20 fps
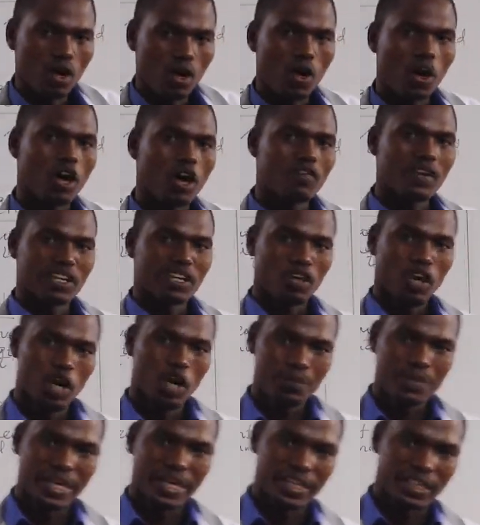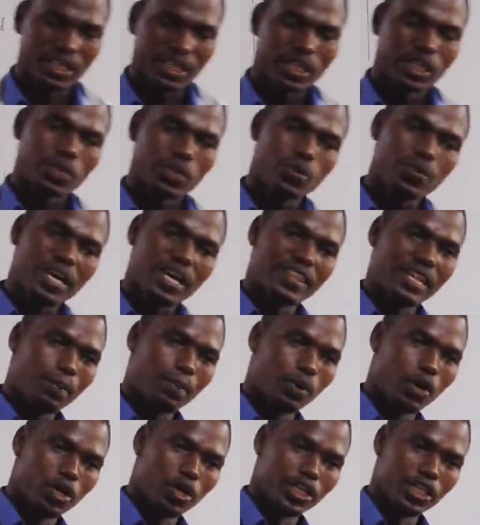of an object to the other
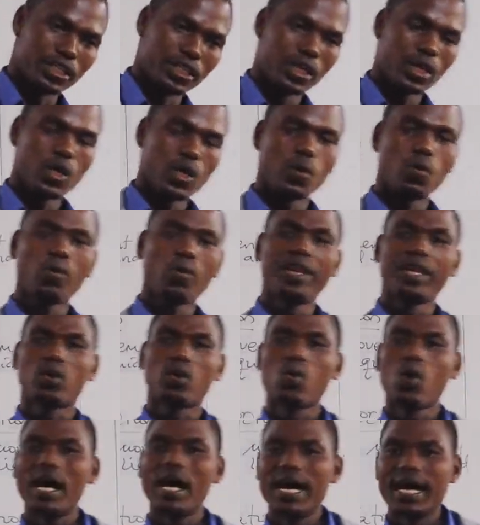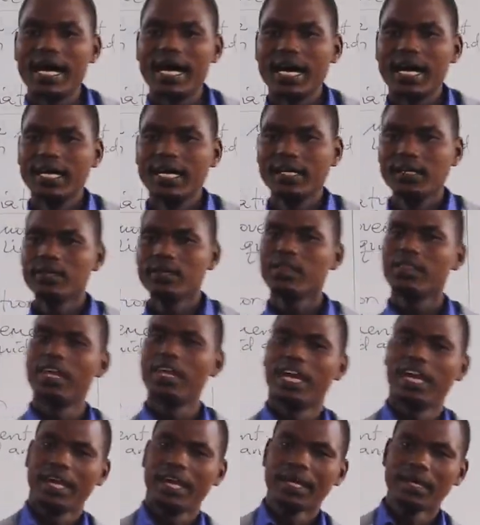point, we require
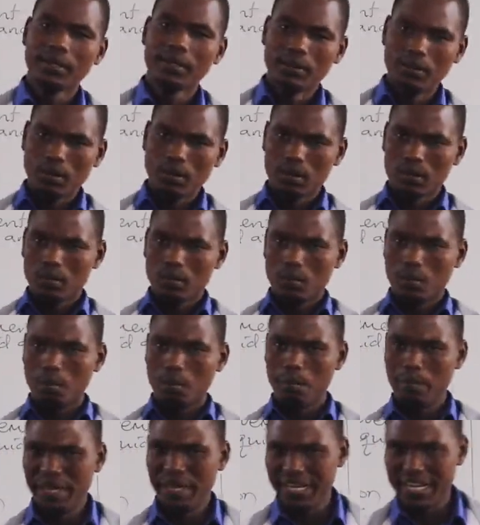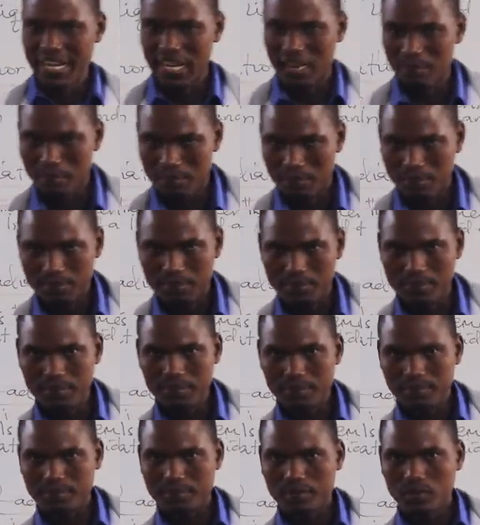the medium,
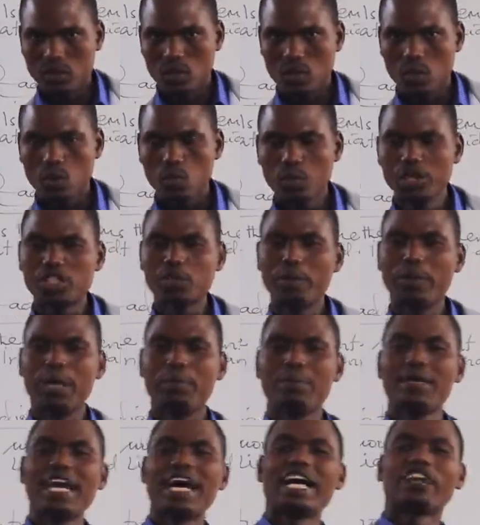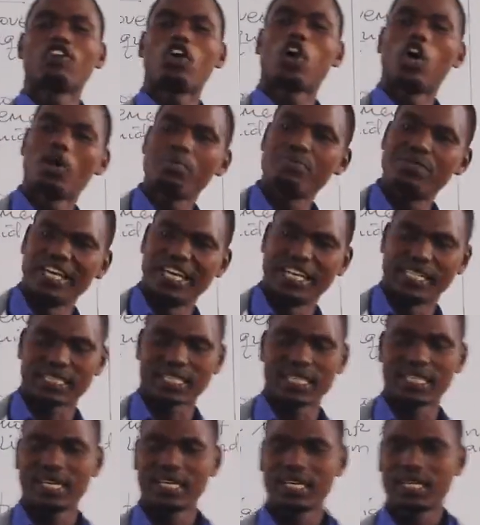which may be an object,
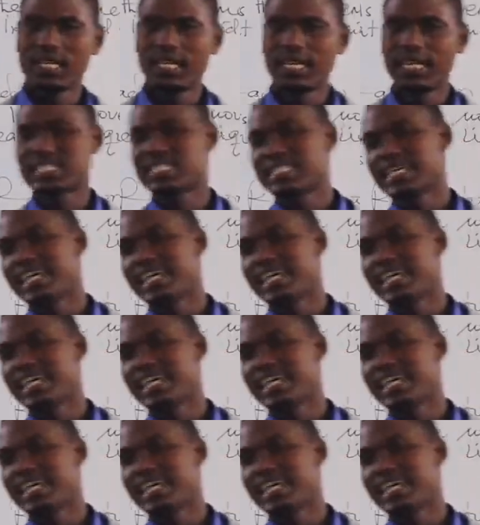let's